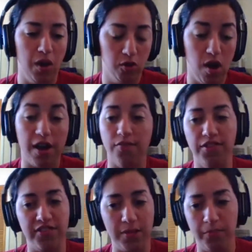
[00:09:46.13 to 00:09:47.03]
a lot
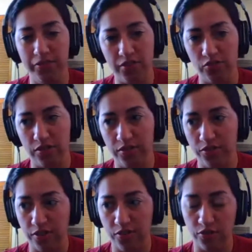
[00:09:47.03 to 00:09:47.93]
of the same
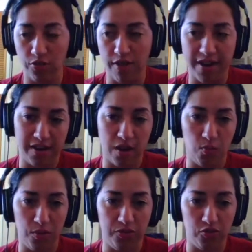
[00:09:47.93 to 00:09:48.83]
positions, and so you're ending
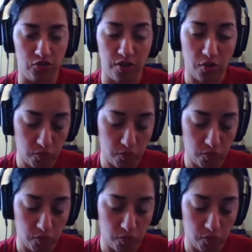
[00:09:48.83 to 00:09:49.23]
up with just